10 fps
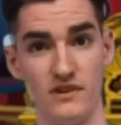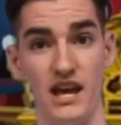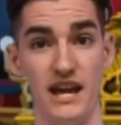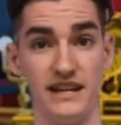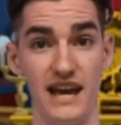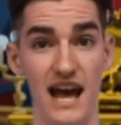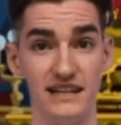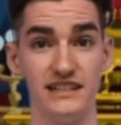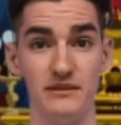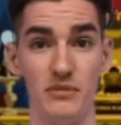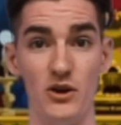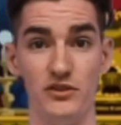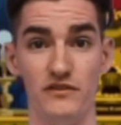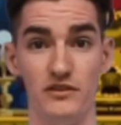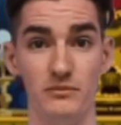And catching both
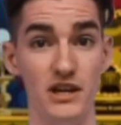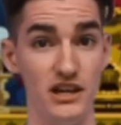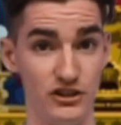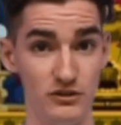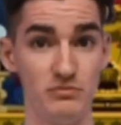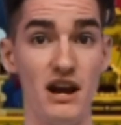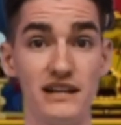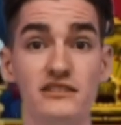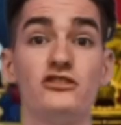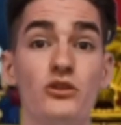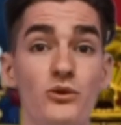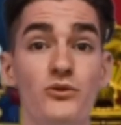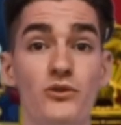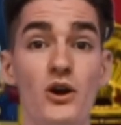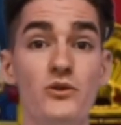of them. Just practice 2
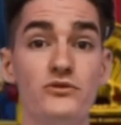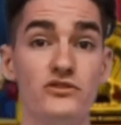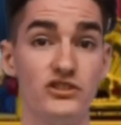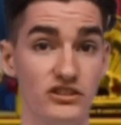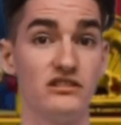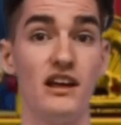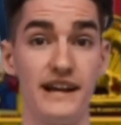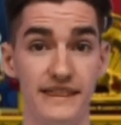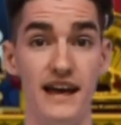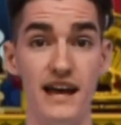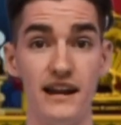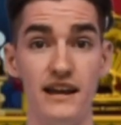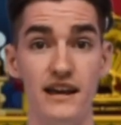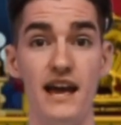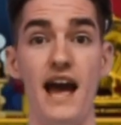throws just like that,
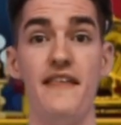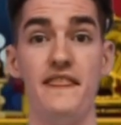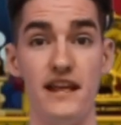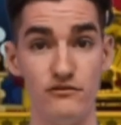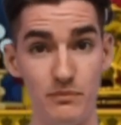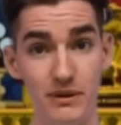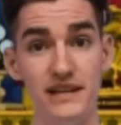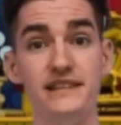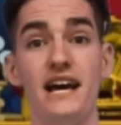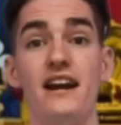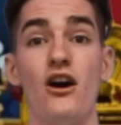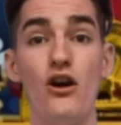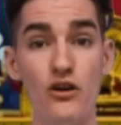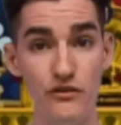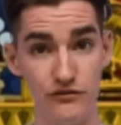and then repeat that
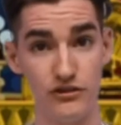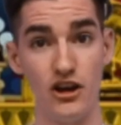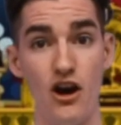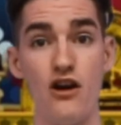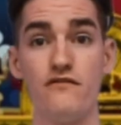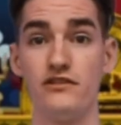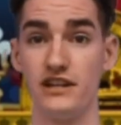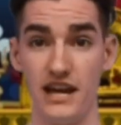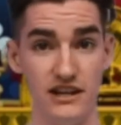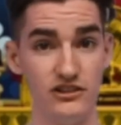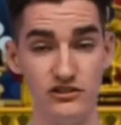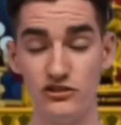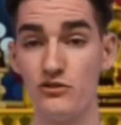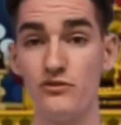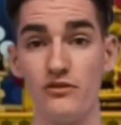over and over again. Just
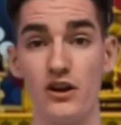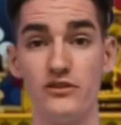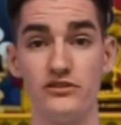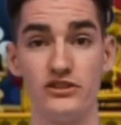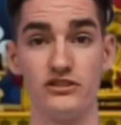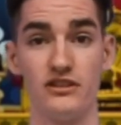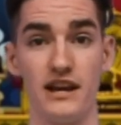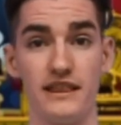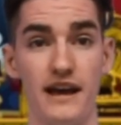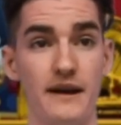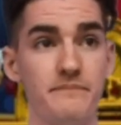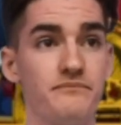2 throws just like that.